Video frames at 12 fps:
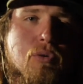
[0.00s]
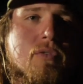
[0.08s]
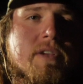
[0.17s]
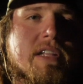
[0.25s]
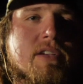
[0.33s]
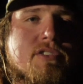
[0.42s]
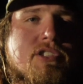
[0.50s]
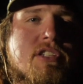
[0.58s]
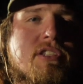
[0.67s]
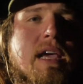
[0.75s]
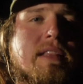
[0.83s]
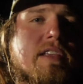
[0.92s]
cool videos
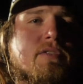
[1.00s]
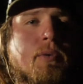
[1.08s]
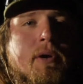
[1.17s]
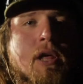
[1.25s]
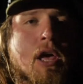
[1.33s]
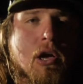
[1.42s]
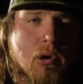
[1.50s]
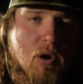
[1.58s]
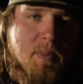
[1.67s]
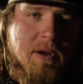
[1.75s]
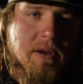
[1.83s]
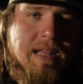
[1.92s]
just like this one, go
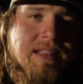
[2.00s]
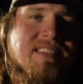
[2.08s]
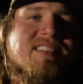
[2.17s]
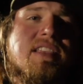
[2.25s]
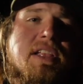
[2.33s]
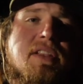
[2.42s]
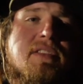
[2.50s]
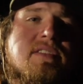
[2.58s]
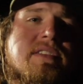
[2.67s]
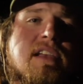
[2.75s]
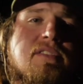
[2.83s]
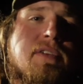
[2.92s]
up here and hit this link to
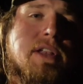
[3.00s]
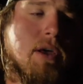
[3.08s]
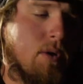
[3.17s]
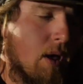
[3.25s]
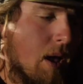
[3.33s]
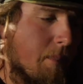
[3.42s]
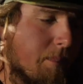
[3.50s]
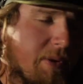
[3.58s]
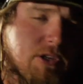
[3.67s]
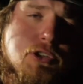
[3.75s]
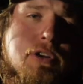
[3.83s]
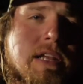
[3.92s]
this next video.
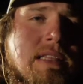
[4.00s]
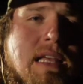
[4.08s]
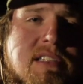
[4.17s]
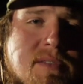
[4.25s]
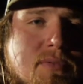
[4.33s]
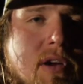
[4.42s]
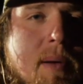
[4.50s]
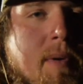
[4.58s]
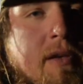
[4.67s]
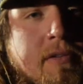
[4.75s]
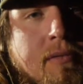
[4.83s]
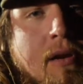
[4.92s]
Be sure to hit that subscribe
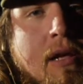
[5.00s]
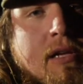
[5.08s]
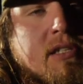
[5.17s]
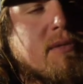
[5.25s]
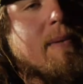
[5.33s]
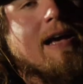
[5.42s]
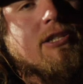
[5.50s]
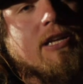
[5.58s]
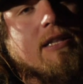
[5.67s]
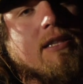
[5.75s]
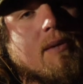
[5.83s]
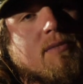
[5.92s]
button smash
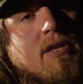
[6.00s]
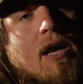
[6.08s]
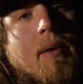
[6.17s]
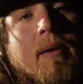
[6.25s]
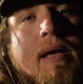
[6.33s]
that thumbs up,